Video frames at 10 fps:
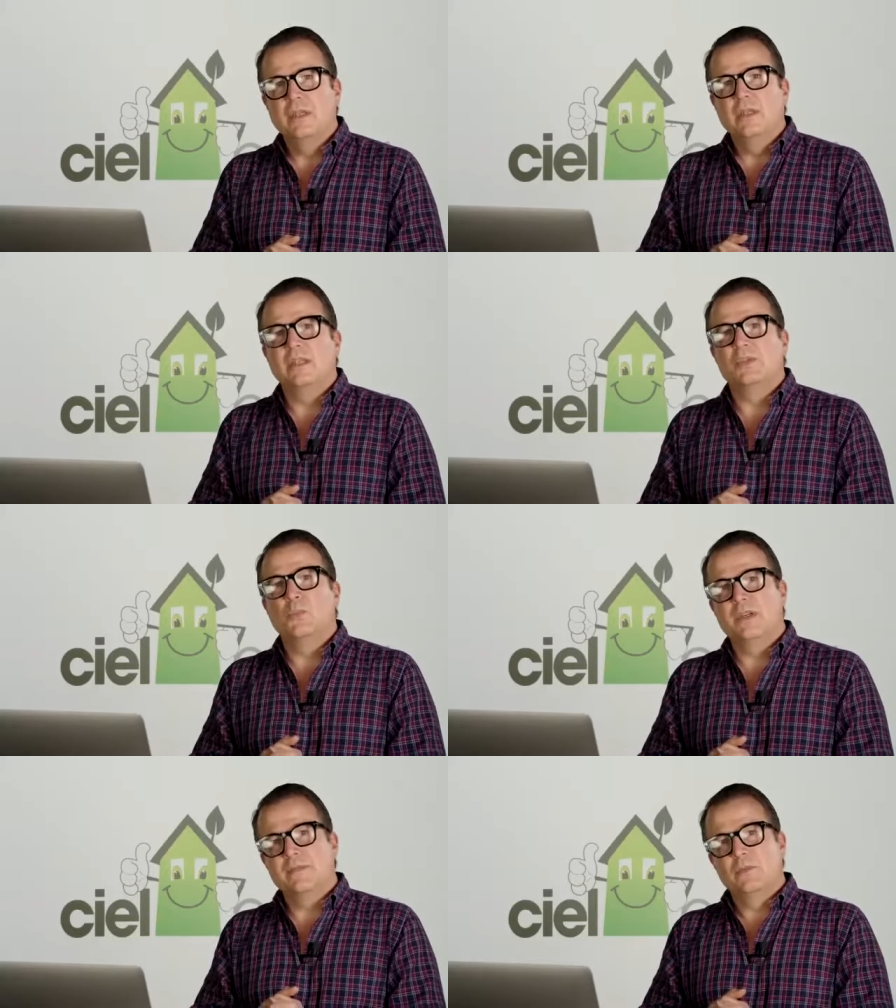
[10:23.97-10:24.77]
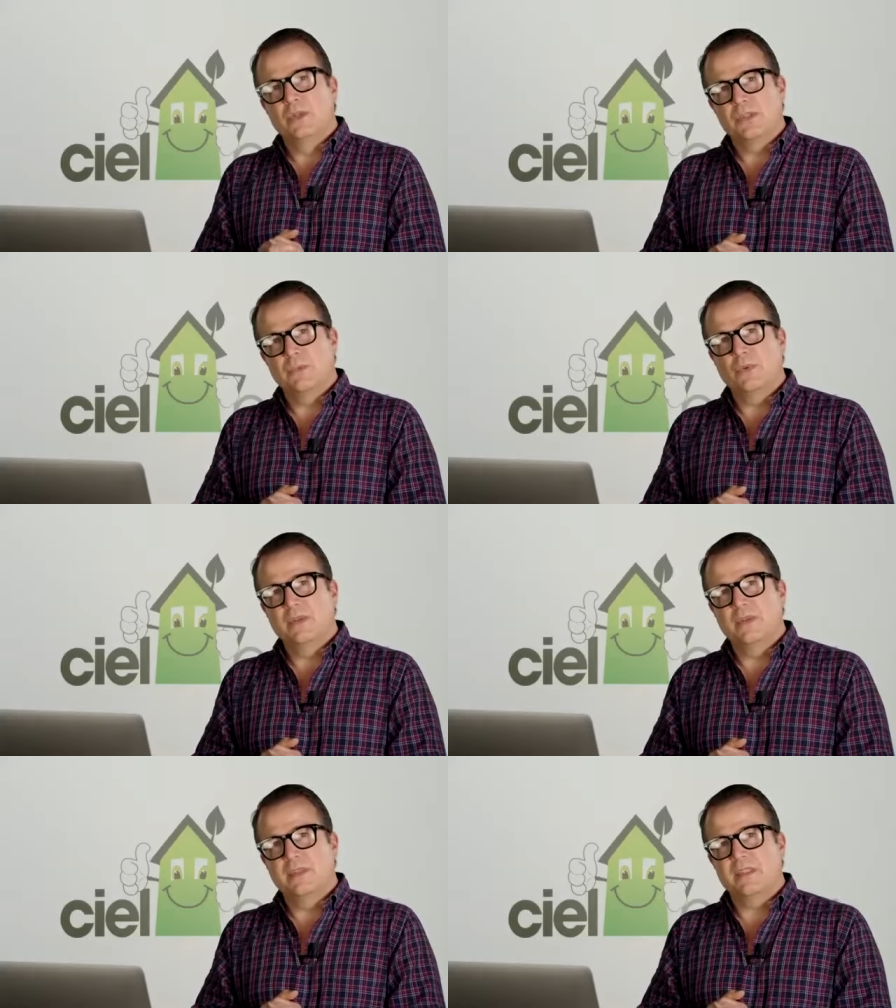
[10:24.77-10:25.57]
It's one of the most
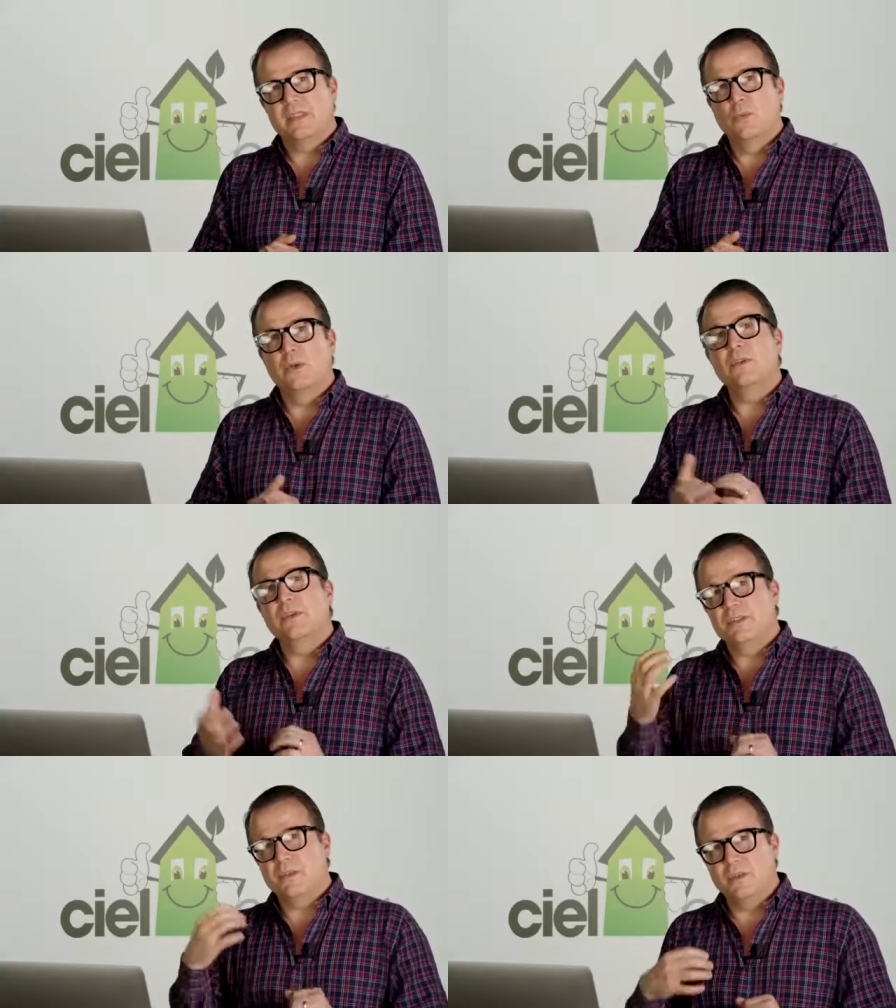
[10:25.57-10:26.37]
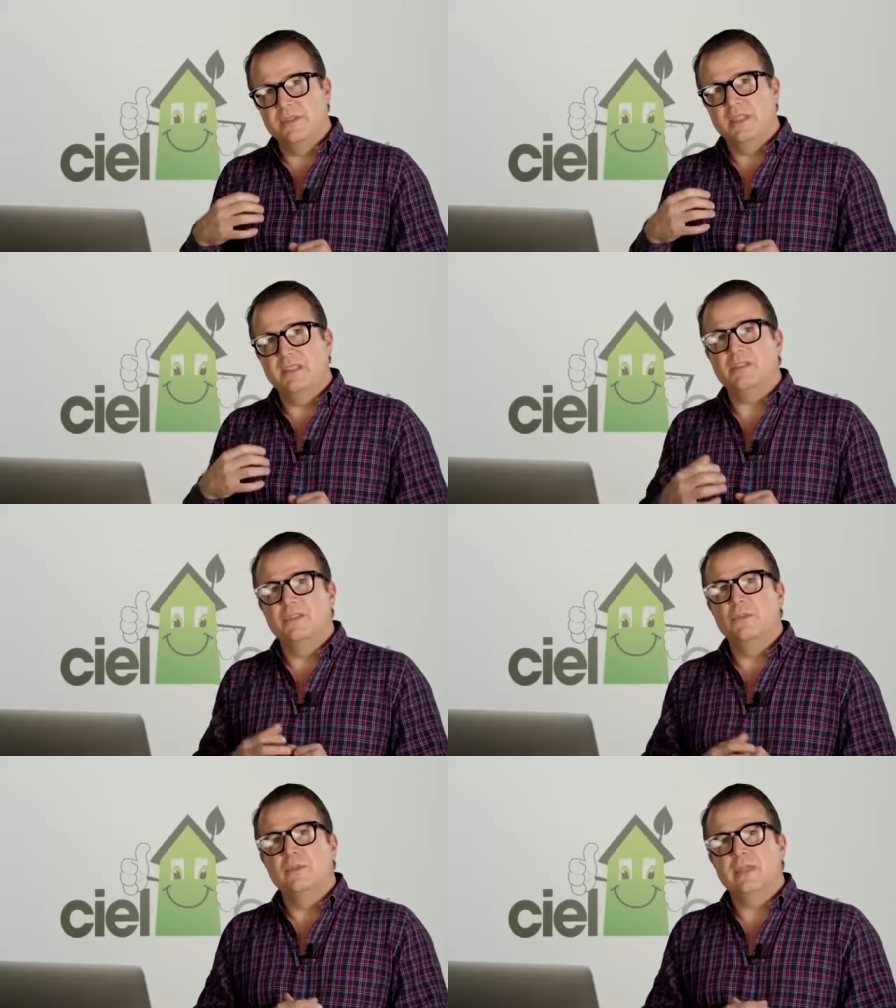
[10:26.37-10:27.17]
important things that we're going to all need to
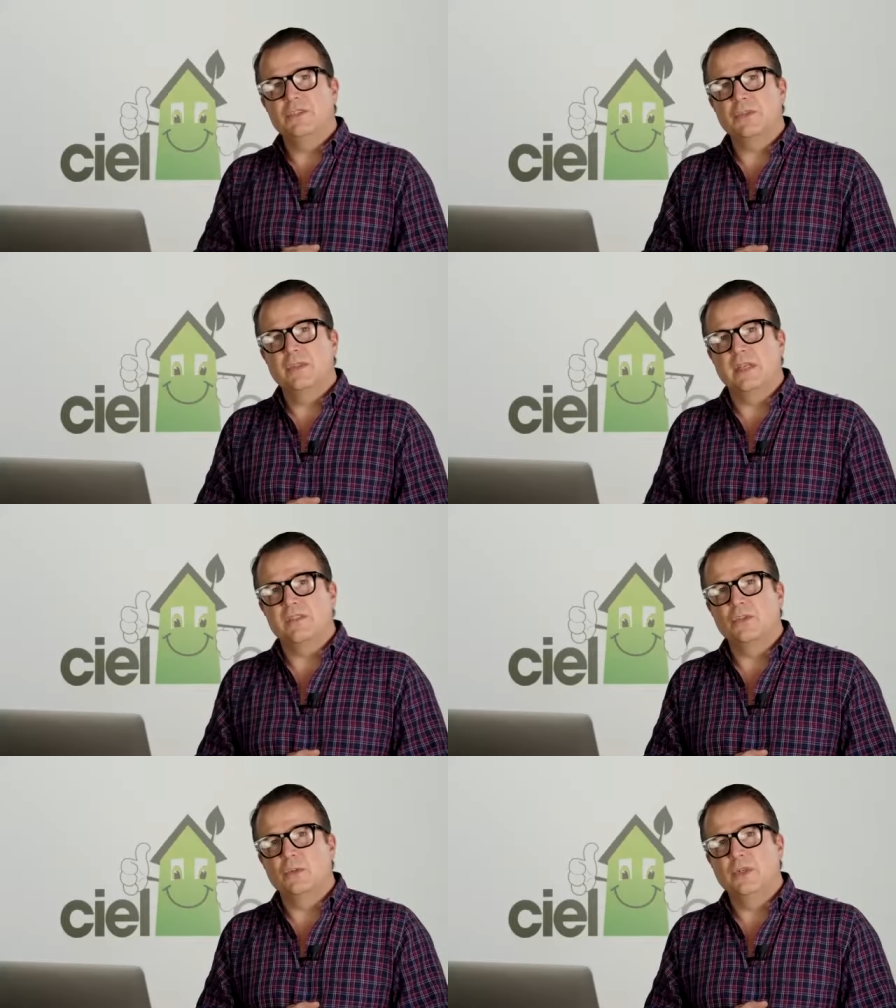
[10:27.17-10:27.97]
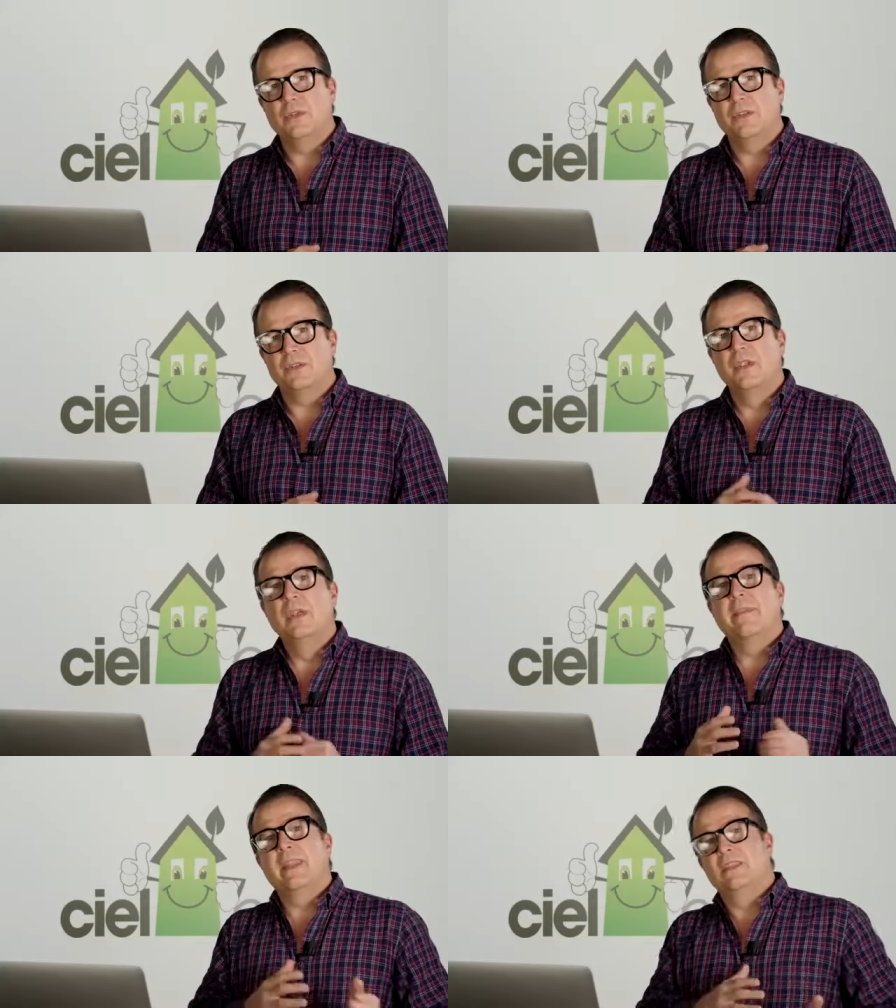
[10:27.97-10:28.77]
do eventually as homeowners
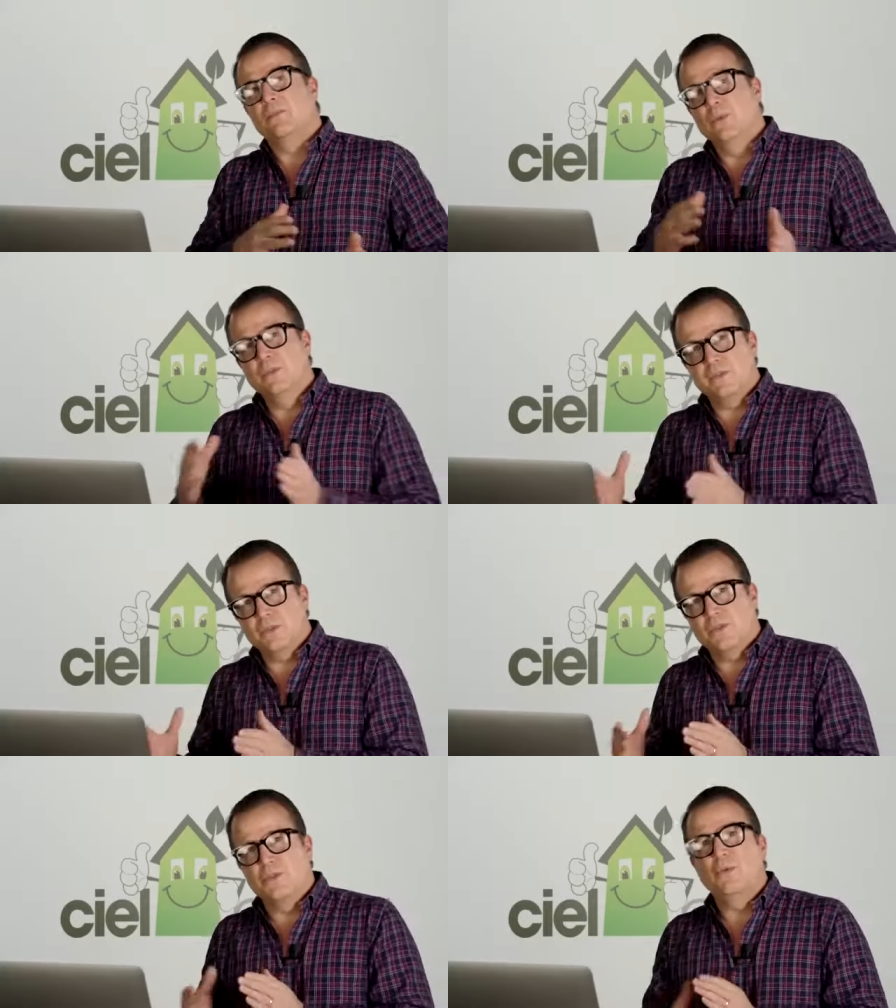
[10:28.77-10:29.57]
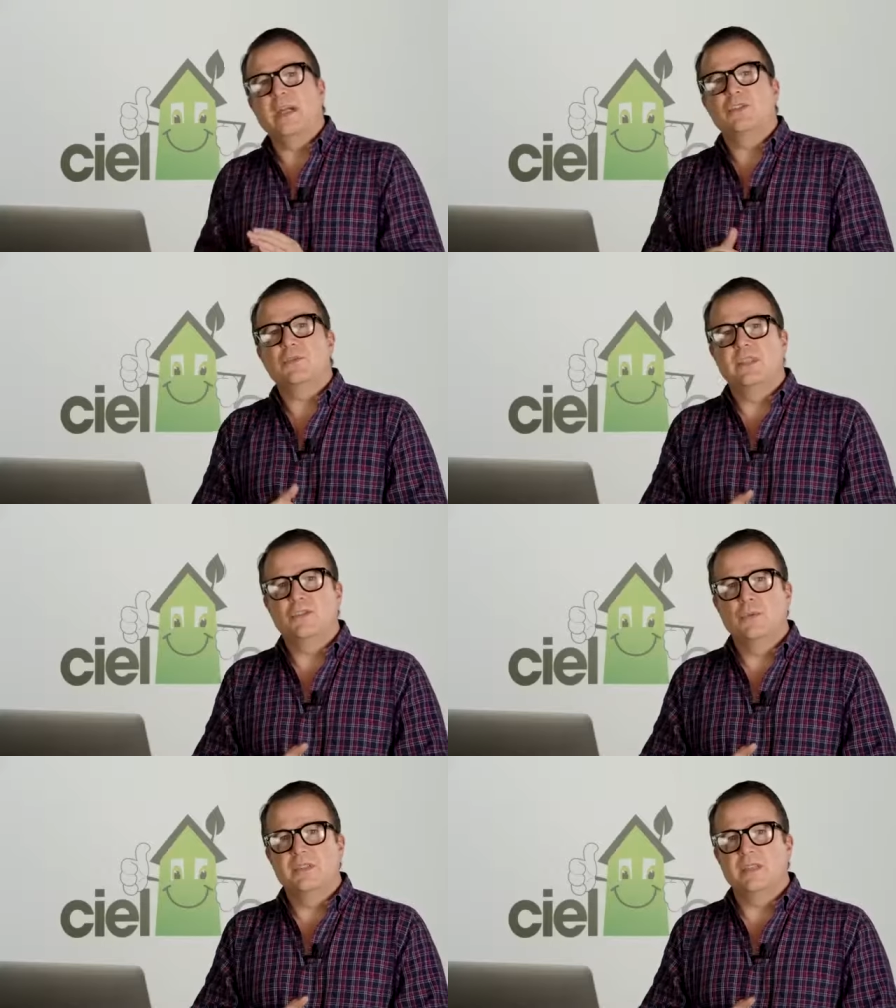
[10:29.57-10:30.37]
is move gradually
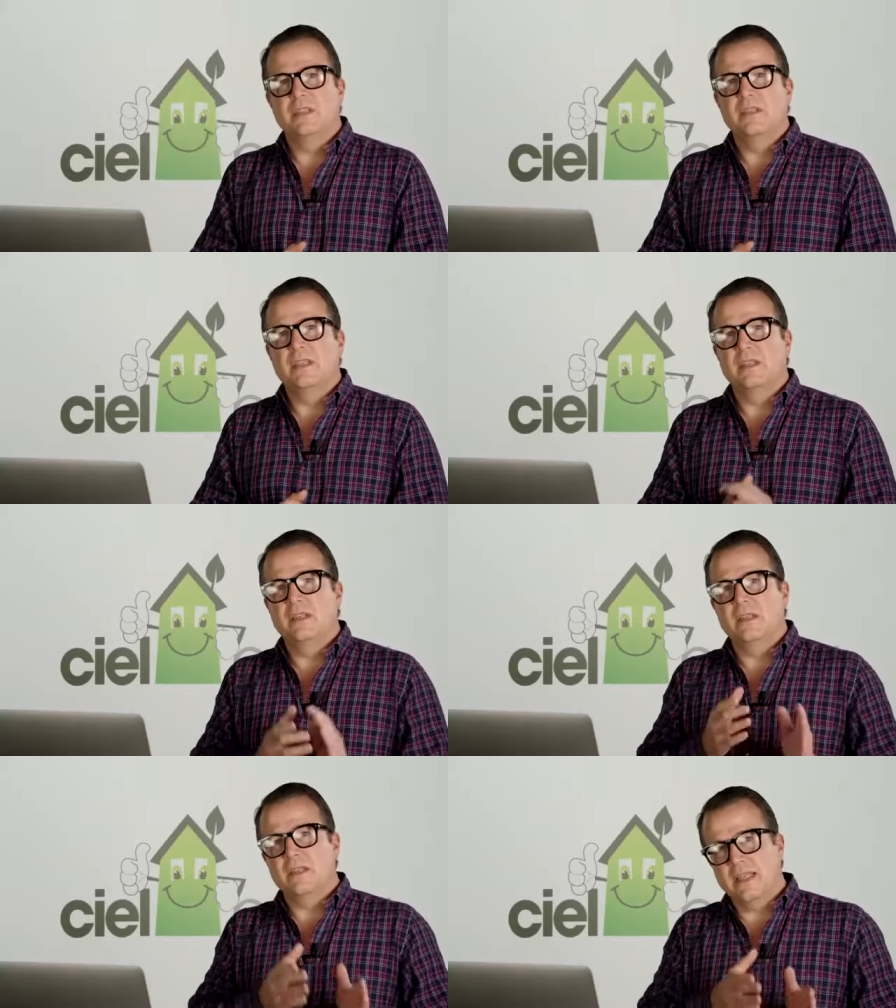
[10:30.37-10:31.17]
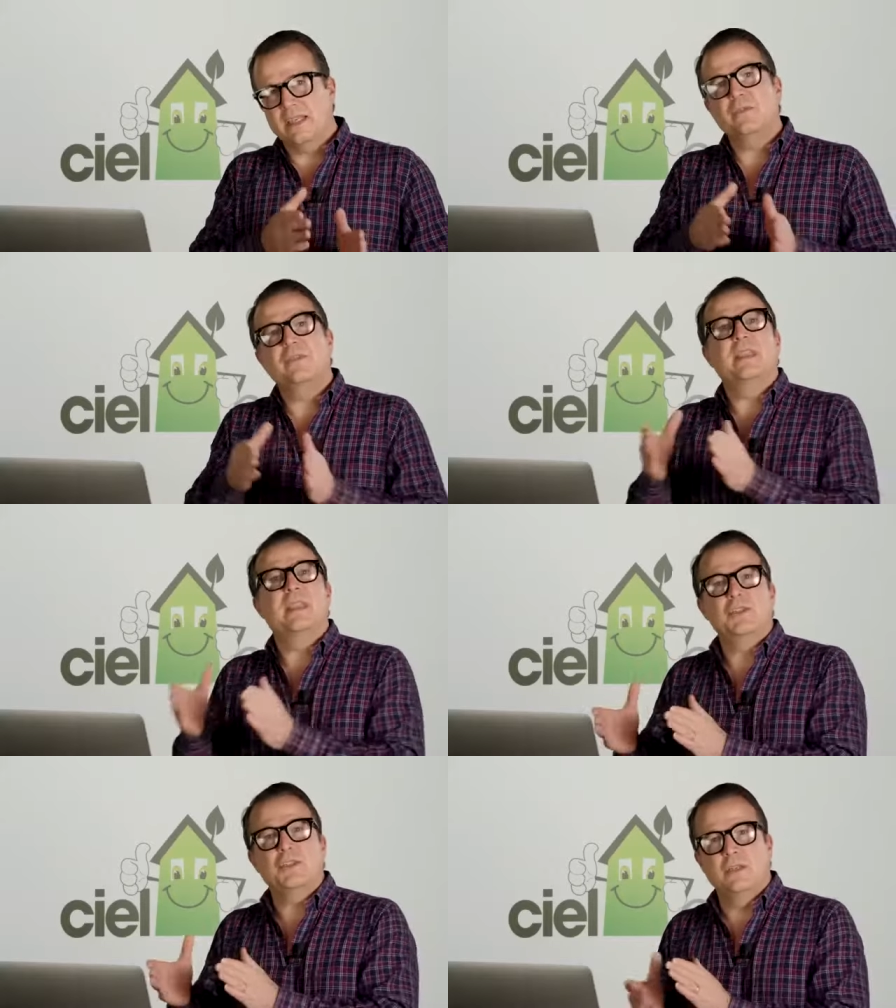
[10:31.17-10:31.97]
towards an uh, uh,
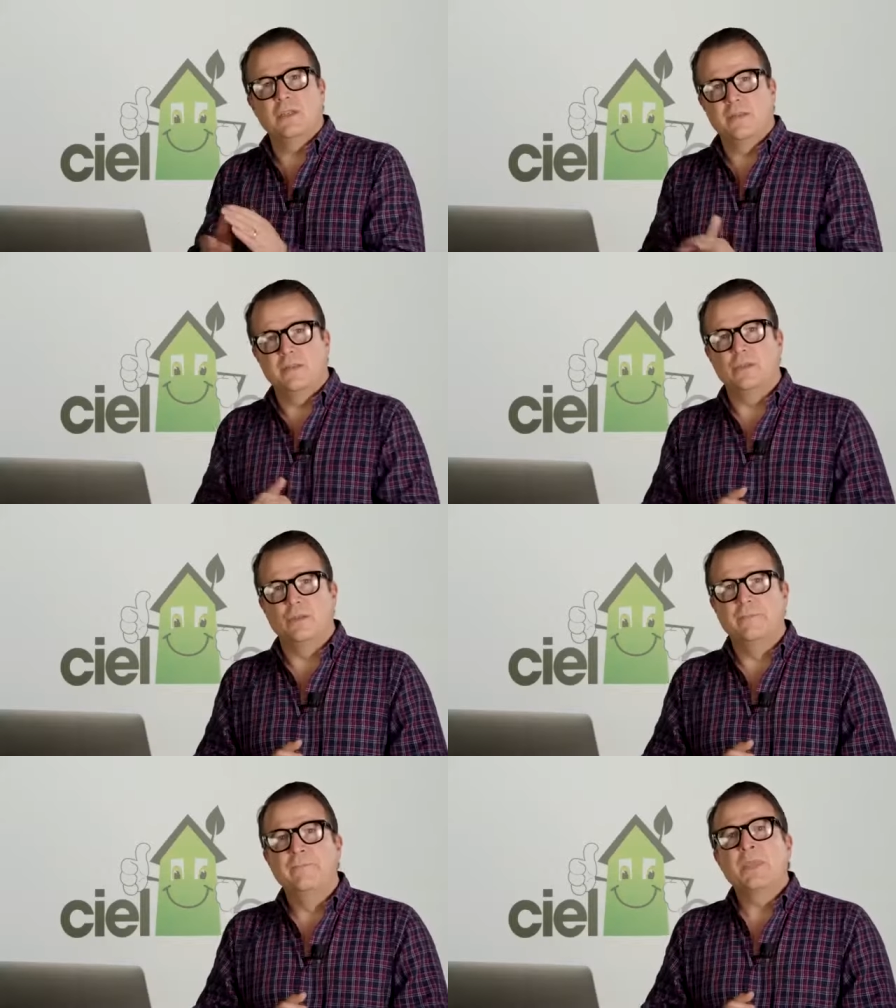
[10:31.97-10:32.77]
electrification of the home